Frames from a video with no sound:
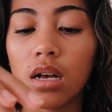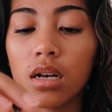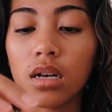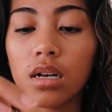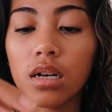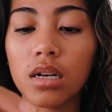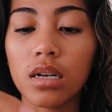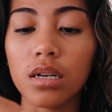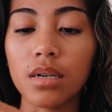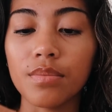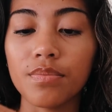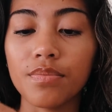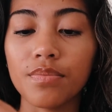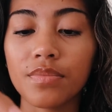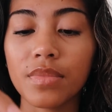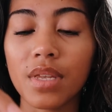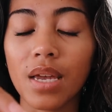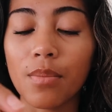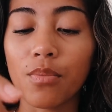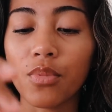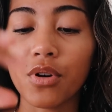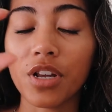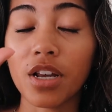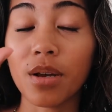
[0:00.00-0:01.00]
I'm
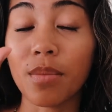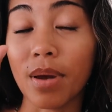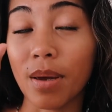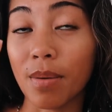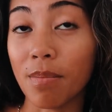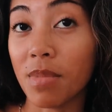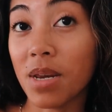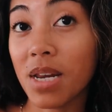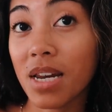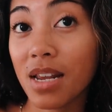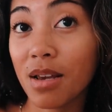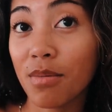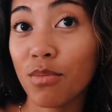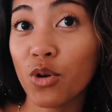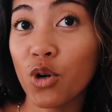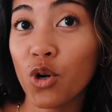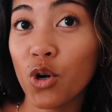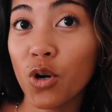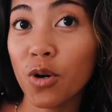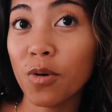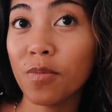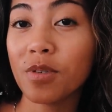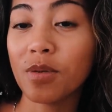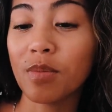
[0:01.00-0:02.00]
bringing my medium
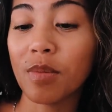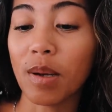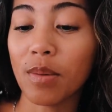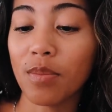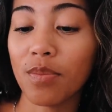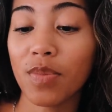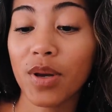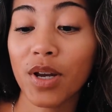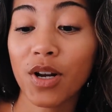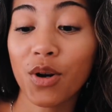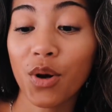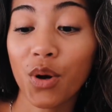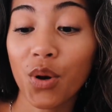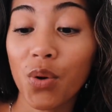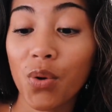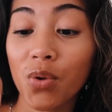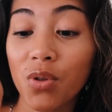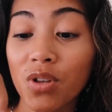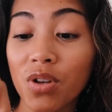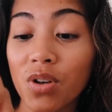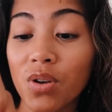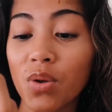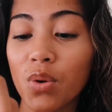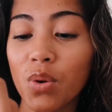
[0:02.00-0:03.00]
hoops, my bigger
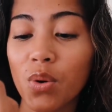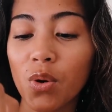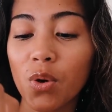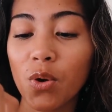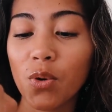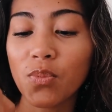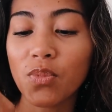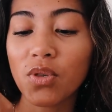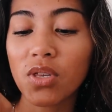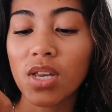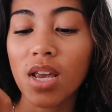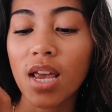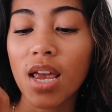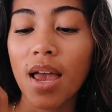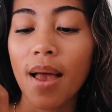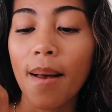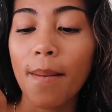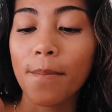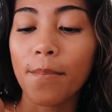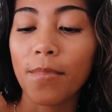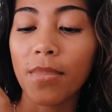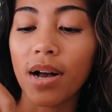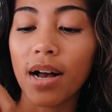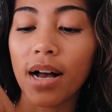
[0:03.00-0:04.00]
golden hoops,
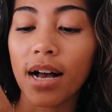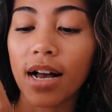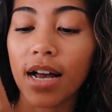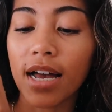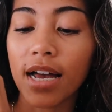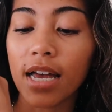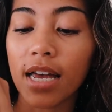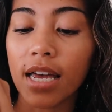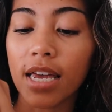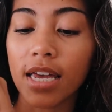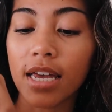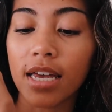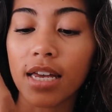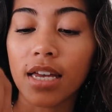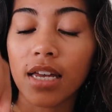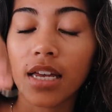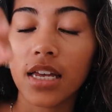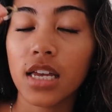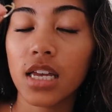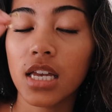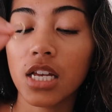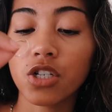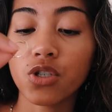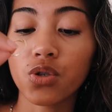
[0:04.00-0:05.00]
my
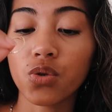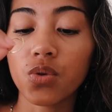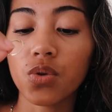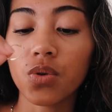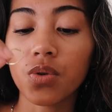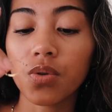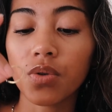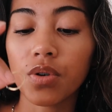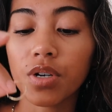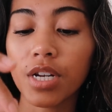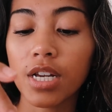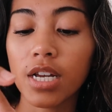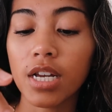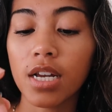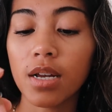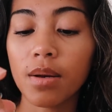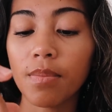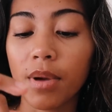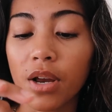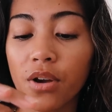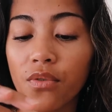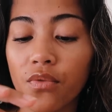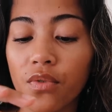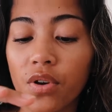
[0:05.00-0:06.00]
jewelry,
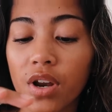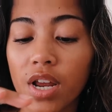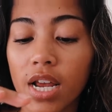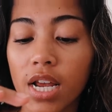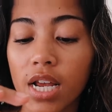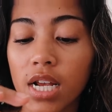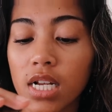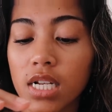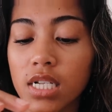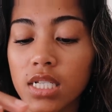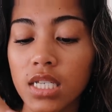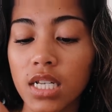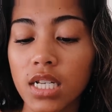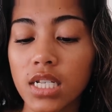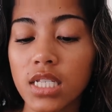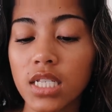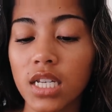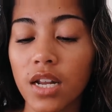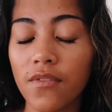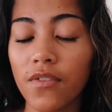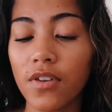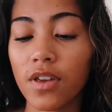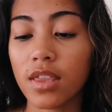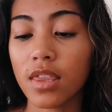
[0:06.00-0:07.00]
my rings and
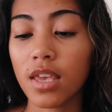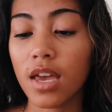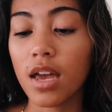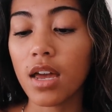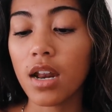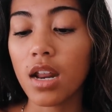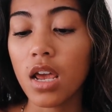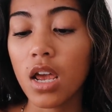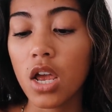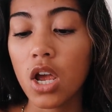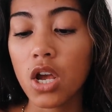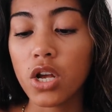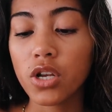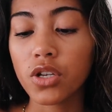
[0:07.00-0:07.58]
stuff like that.